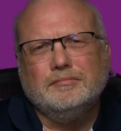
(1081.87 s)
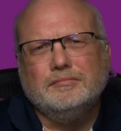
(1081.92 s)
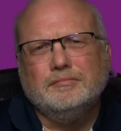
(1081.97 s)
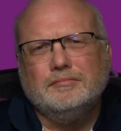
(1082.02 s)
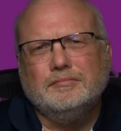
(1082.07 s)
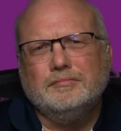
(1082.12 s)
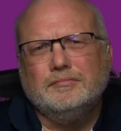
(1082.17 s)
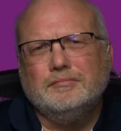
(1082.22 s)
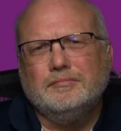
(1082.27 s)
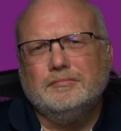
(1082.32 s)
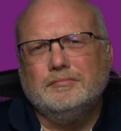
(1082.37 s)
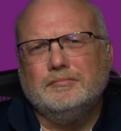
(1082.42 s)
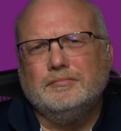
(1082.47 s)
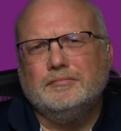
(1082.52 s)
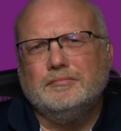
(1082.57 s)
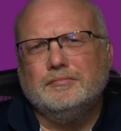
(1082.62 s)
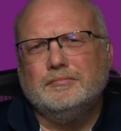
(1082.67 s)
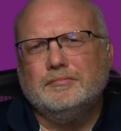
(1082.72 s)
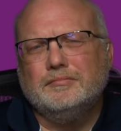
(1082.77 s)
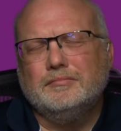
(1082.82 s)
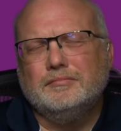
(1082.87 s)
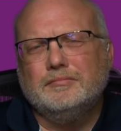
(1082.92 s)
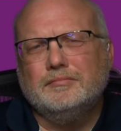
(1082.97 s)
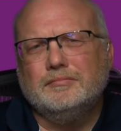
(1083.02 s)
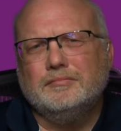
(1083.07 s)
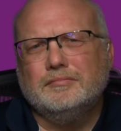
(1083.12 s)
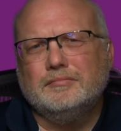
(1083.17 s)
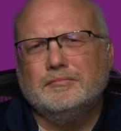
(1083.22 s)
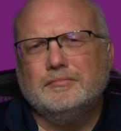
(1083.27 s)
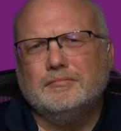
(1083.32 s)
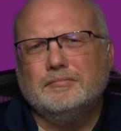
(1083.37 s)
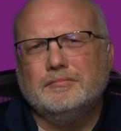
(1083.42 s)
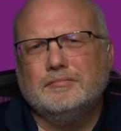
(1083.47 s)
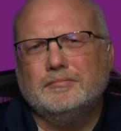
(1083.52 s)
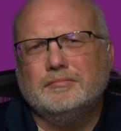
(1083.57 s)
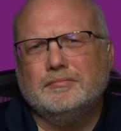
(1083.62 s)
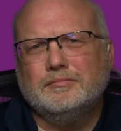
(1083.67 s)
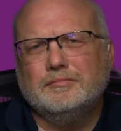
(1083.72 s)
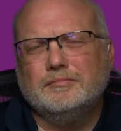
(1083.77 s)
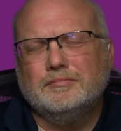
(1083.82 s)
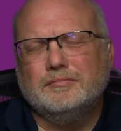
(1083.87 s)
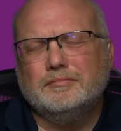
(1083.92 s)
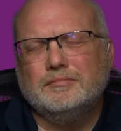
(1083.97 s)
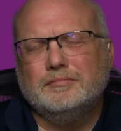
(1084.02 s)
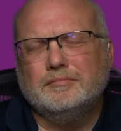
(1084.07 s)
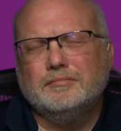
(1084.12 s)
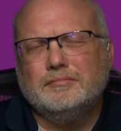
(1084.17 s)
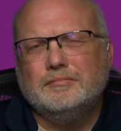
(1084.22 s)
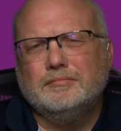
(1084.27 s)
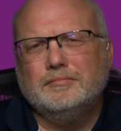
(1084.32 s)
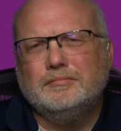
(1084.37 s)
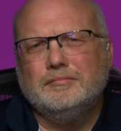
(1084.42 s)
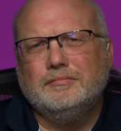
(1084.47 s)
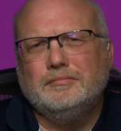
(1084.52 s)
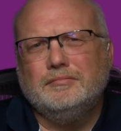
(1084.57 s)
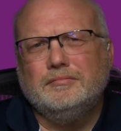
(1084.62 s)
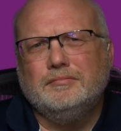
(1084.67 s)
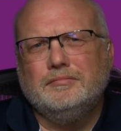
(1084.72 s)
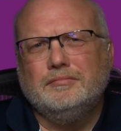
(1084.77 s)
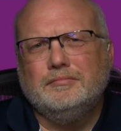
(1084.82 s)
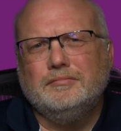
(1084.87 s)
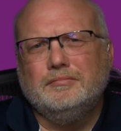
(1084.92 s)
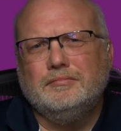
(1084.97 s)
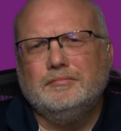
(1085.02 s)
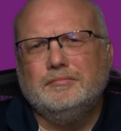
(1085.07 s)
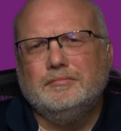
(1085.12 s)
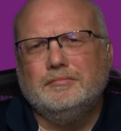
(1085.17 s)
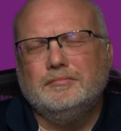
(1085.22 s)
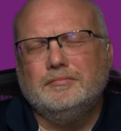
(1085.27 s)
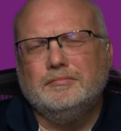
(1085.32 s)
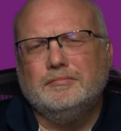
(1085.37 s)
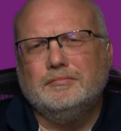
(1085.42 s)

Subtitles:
This person isn't speaking.